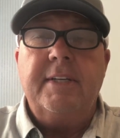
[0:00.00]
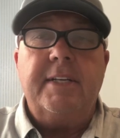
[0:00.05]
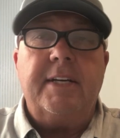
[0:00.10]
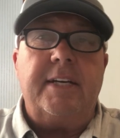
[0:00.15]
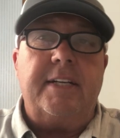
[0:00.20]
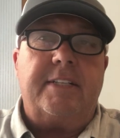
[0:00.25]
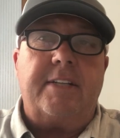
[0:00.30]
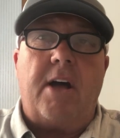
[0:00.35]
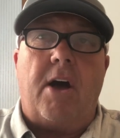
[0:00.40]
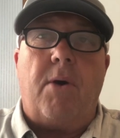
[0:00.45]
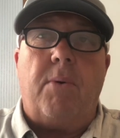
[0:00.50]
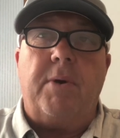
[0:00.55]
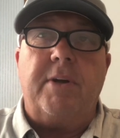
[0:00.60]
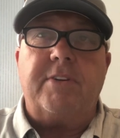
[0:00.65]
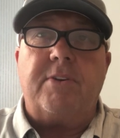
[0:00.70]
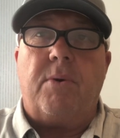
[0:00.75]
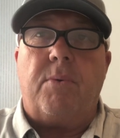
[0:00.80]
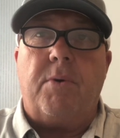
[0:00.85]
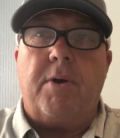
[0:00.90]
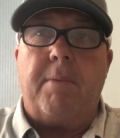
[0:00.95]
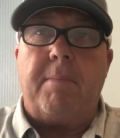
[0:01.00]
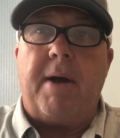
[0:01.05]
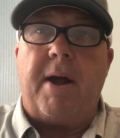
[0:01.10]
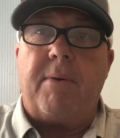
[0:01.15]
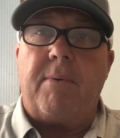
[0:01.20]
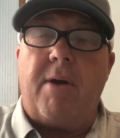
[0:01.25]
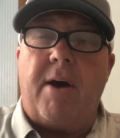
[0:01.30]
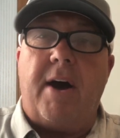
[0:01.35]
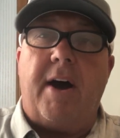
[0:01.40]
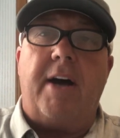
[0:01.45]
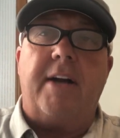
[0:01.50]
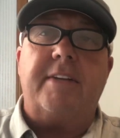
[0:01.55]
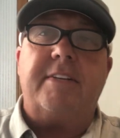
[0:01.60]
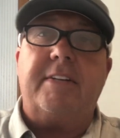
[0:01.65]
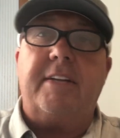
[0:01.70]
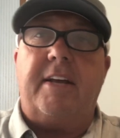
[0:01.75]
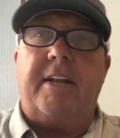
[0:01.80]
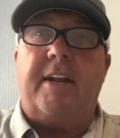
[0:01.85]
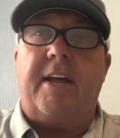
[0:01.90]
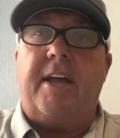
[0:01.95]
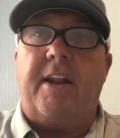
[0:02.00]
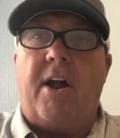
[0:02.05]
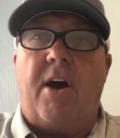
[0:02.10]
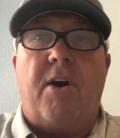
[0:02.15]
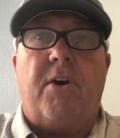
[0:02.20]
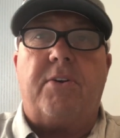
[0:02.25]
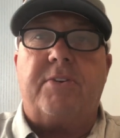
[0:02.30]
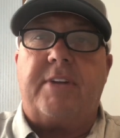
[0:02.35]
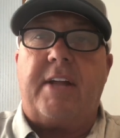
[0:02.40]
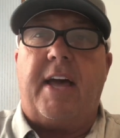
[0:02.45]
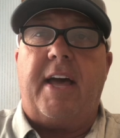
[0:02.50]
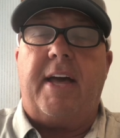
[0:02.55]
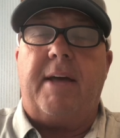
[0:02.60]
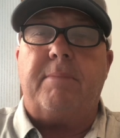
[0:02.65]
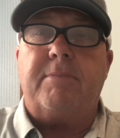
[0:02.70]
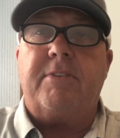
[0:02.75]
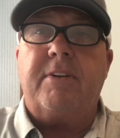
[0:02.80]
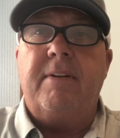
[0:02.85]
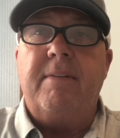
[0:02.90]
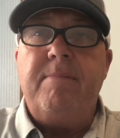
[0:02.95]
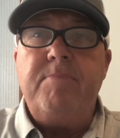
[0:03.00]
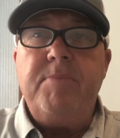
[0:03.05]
It's always on one of my rods at all times.